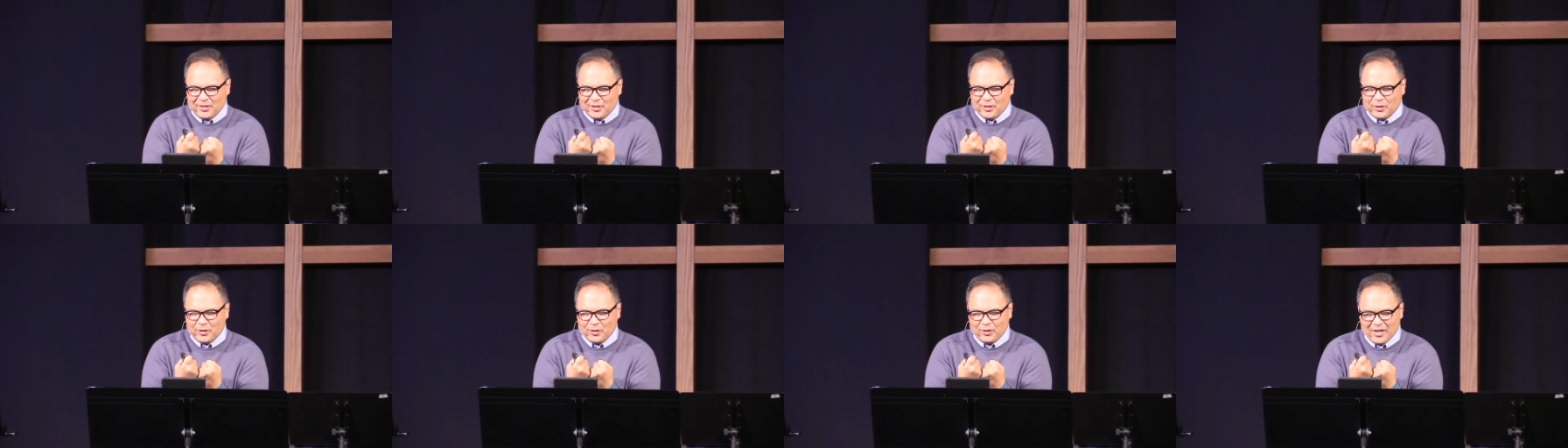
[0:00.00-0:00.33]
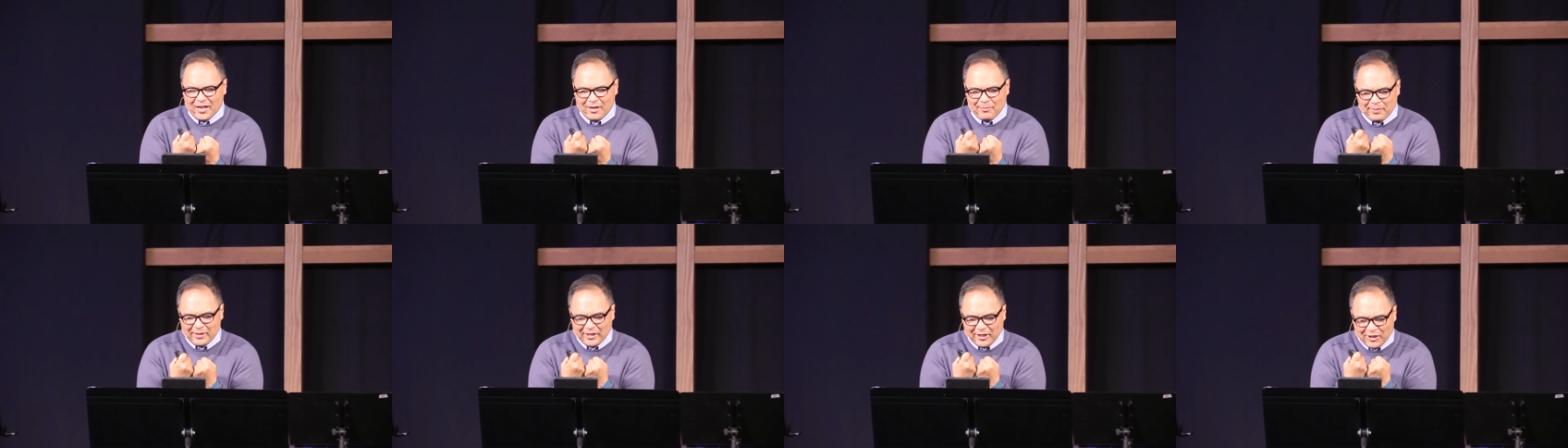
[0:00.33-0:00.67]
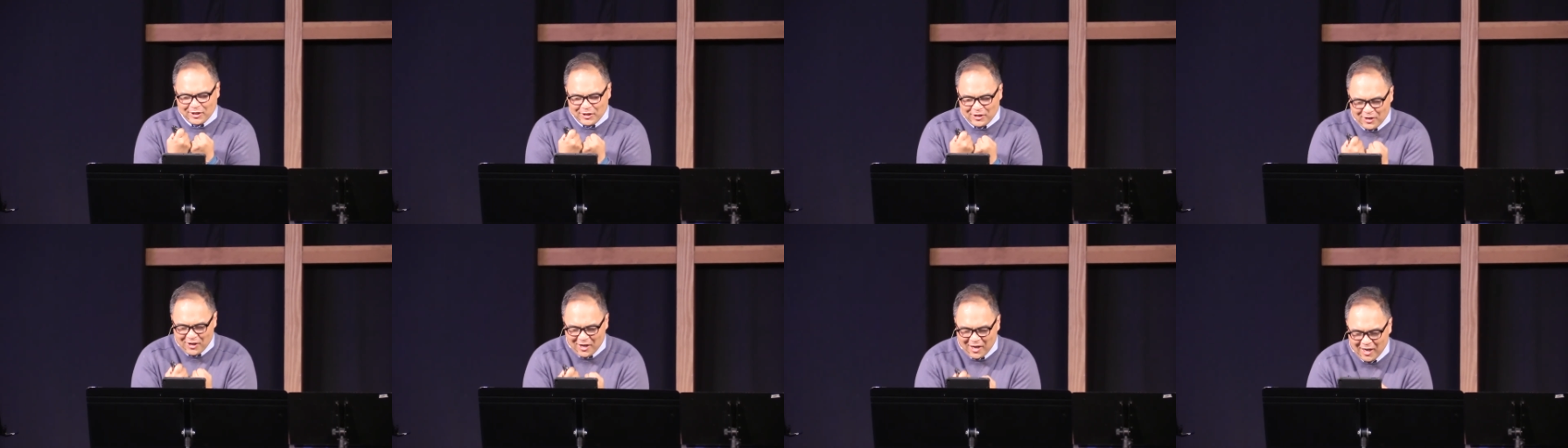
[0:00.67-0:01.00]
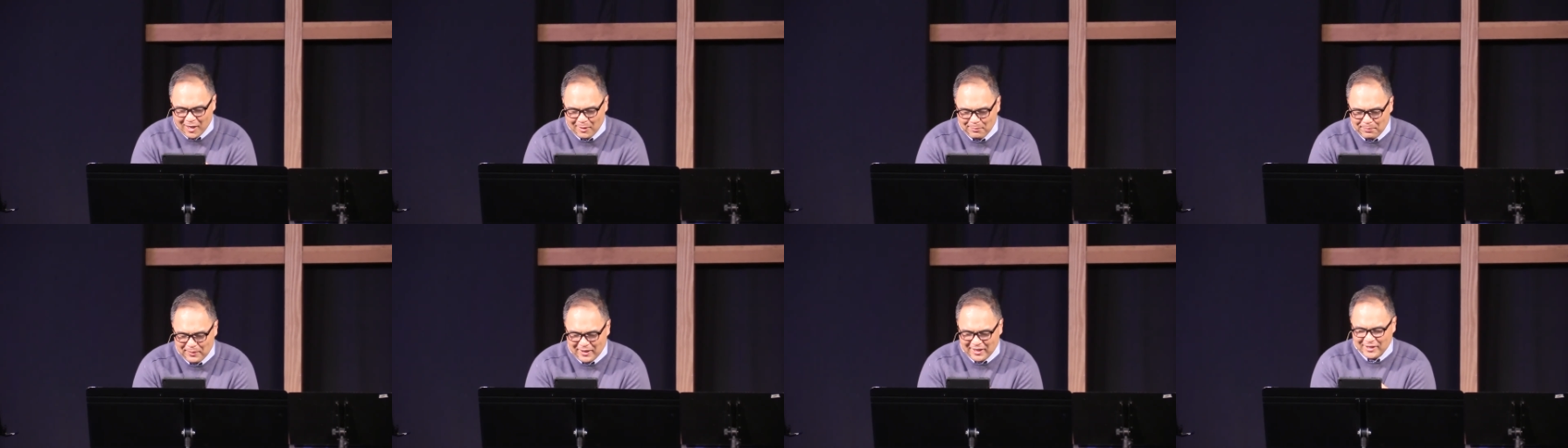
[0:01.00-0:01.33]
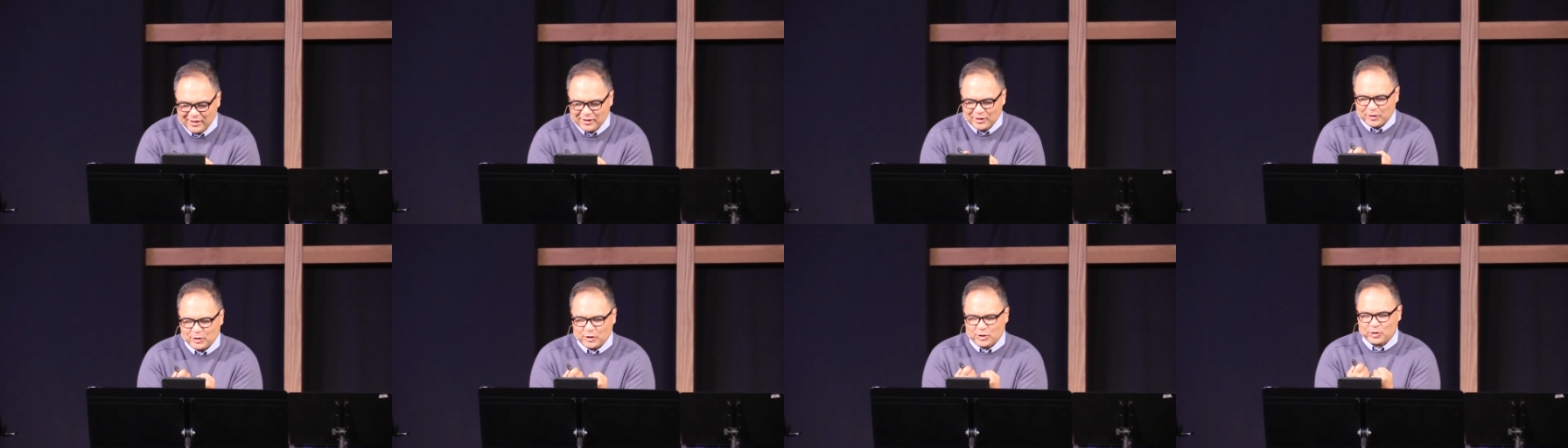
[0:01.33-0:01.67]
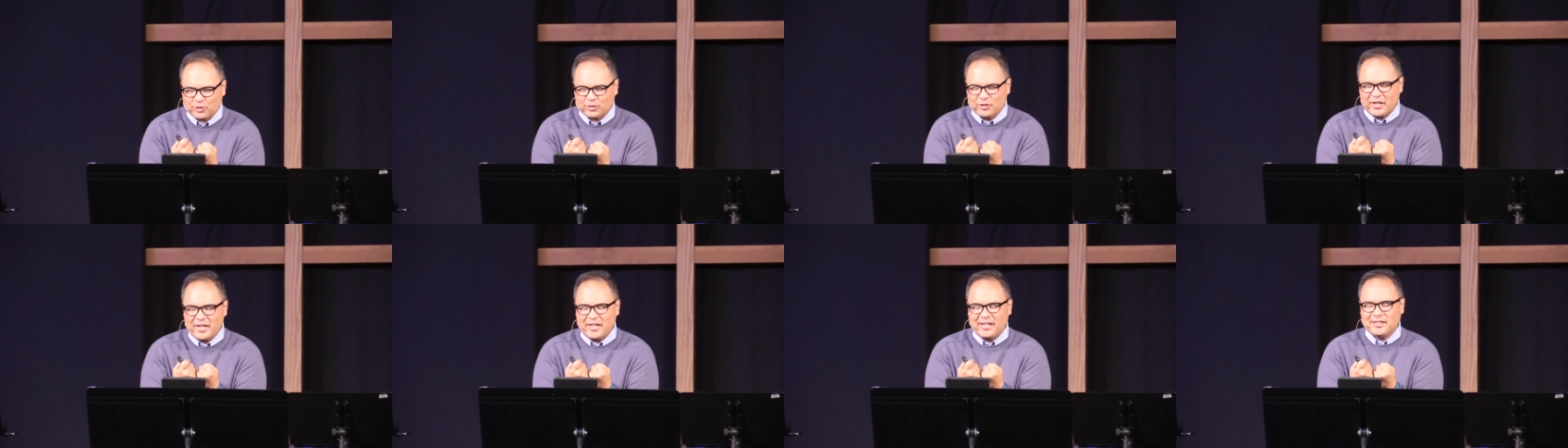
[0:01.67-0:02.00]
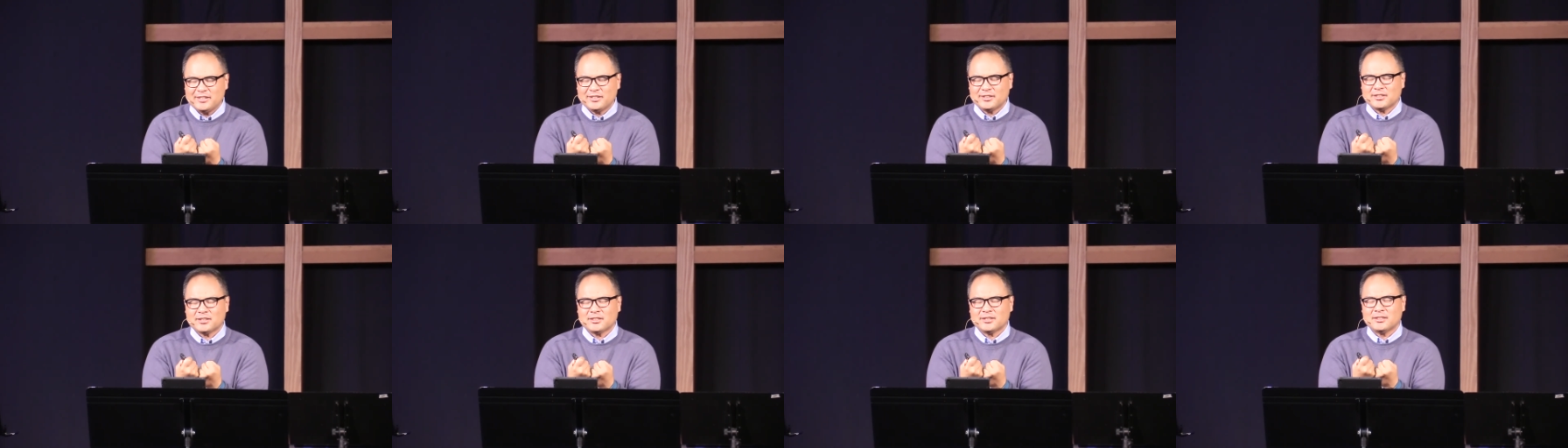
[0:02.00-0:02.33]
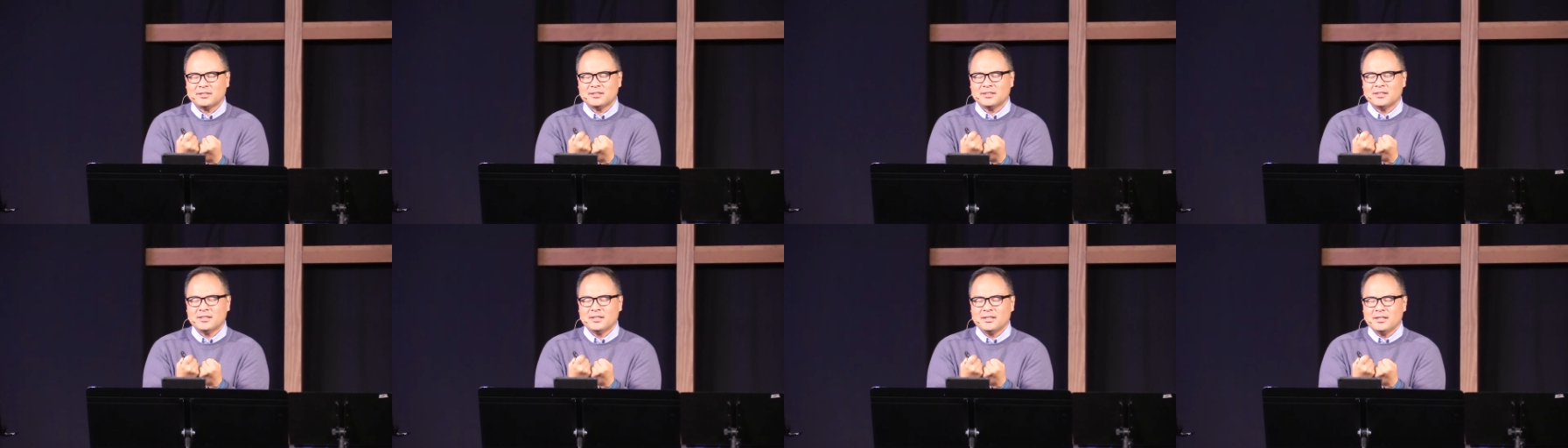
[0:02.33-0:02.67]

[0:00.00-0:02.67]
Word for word: Oh, I've been caught by His grace.